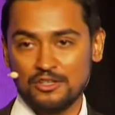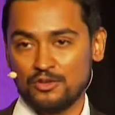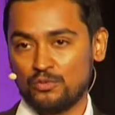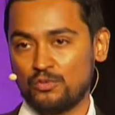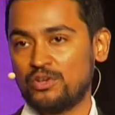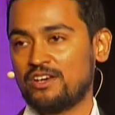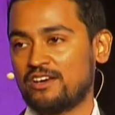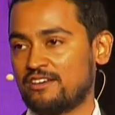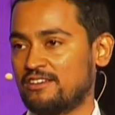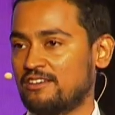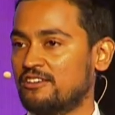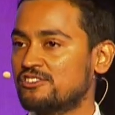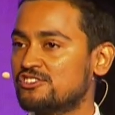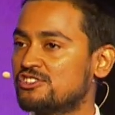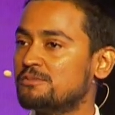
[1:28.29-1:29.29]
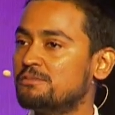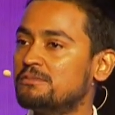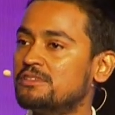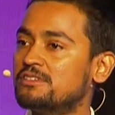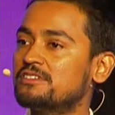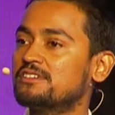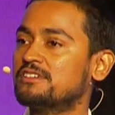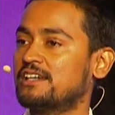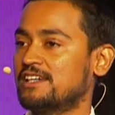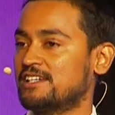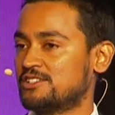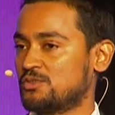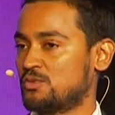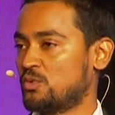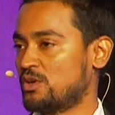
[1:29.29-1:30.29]
We are a Luxembourg
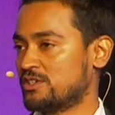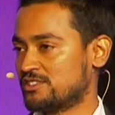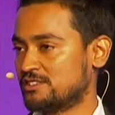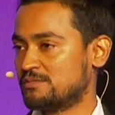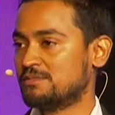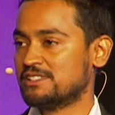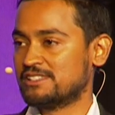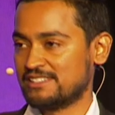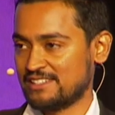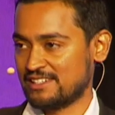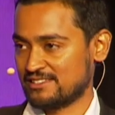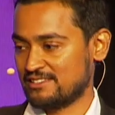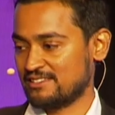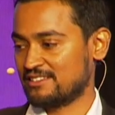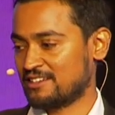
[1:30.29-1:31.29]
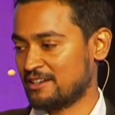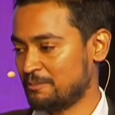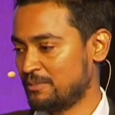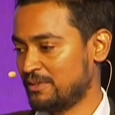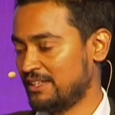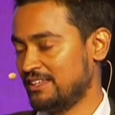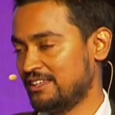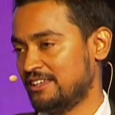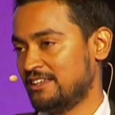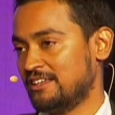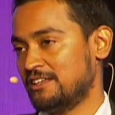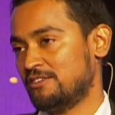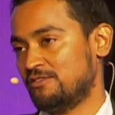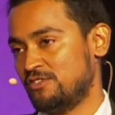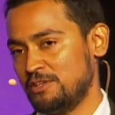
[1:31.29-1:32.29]
headquartered multinational company.
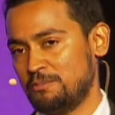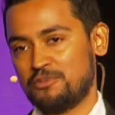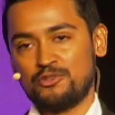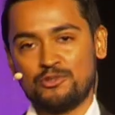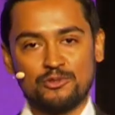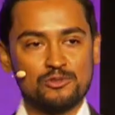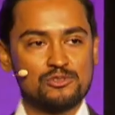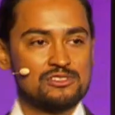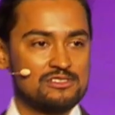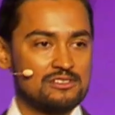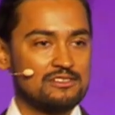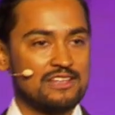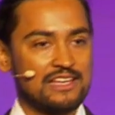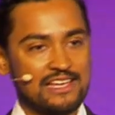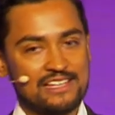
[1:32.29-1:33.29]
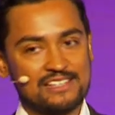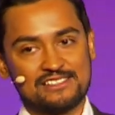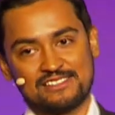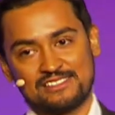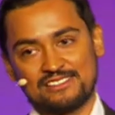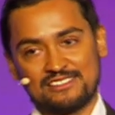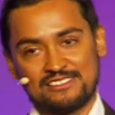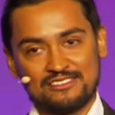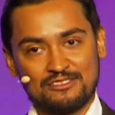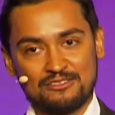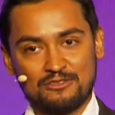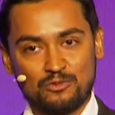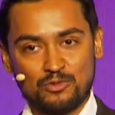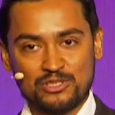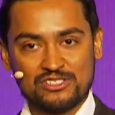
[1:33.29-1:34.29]
We produce, as
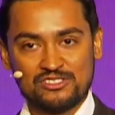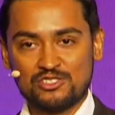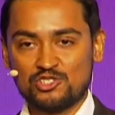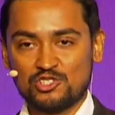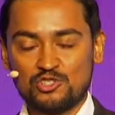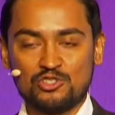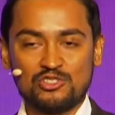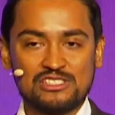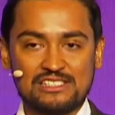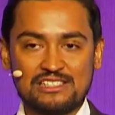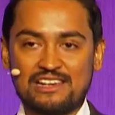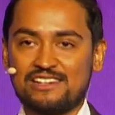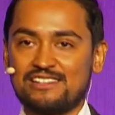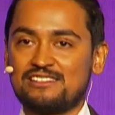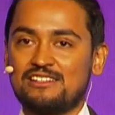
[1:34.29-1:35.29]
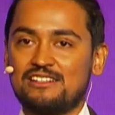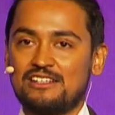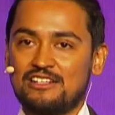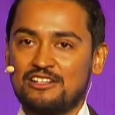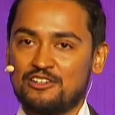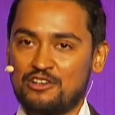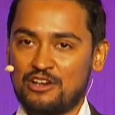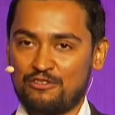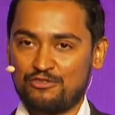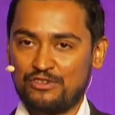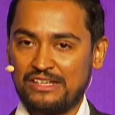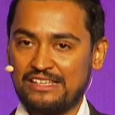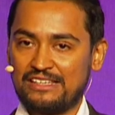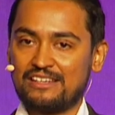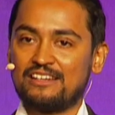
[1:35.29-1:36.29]
what is written on the slide,
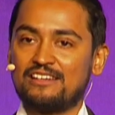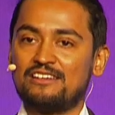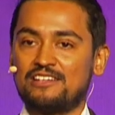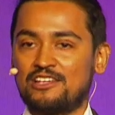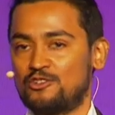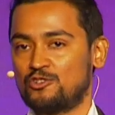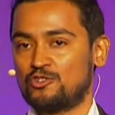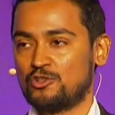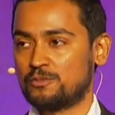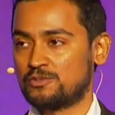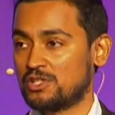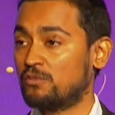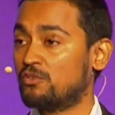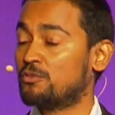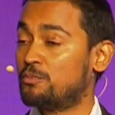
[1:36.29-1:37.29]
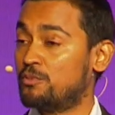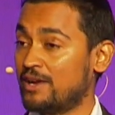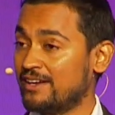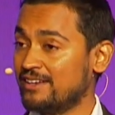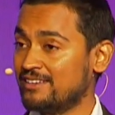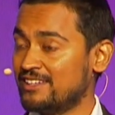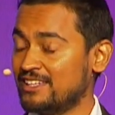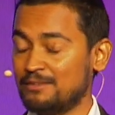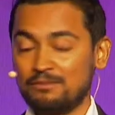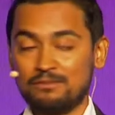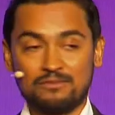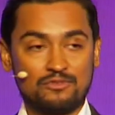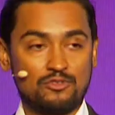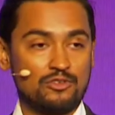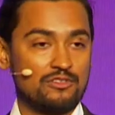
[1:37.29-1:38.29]
graphene nanotubes. Our brand name
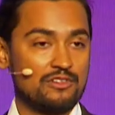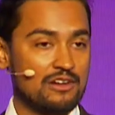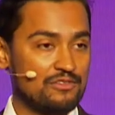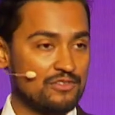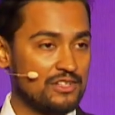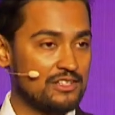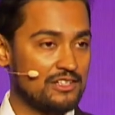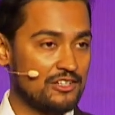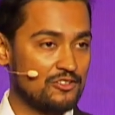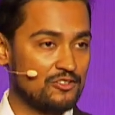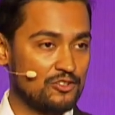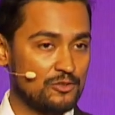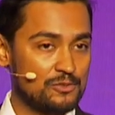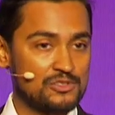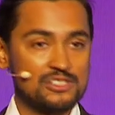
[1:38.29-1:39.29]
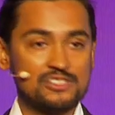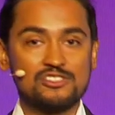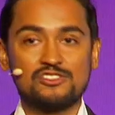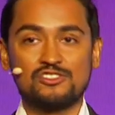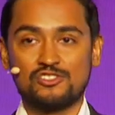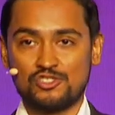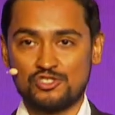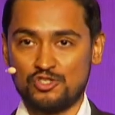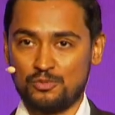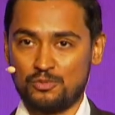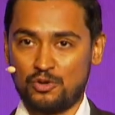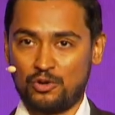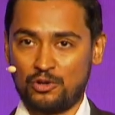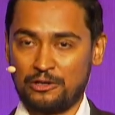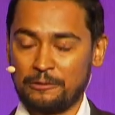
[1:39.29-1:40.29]
for graphene nanotubes is
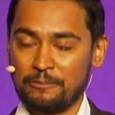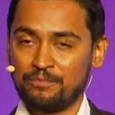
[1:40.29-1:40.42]
Tubal.